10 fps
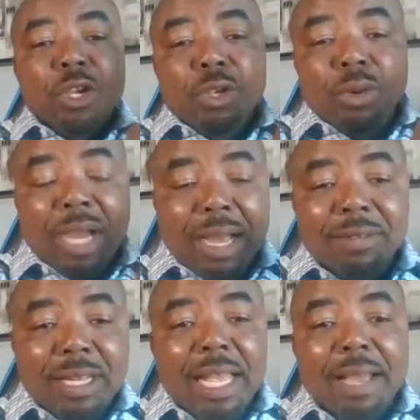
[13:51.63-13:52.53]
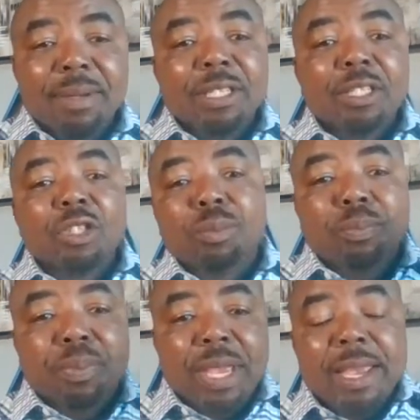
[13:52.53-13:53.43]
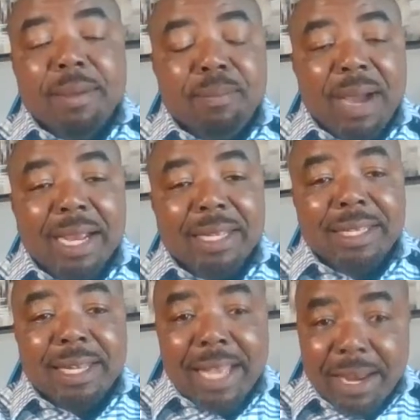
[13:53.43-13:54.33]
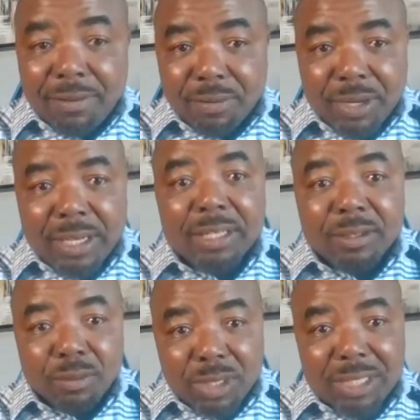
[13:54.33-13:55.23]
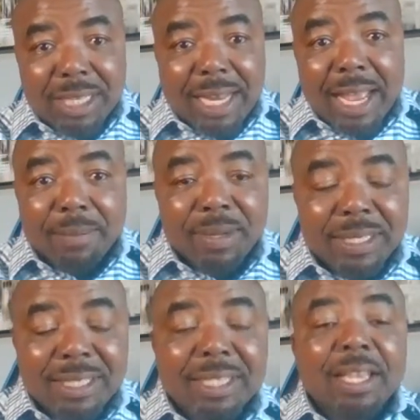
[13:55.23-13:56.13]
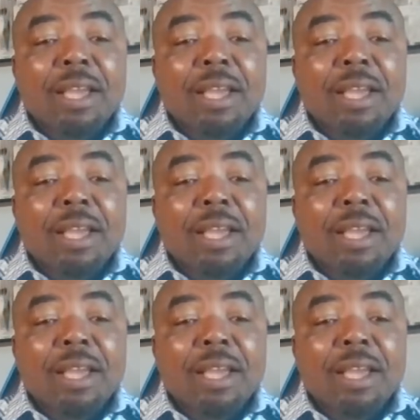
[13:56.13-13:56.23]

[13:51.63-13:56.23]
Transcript: you have the liability to pay back the line of credit, which is a liability,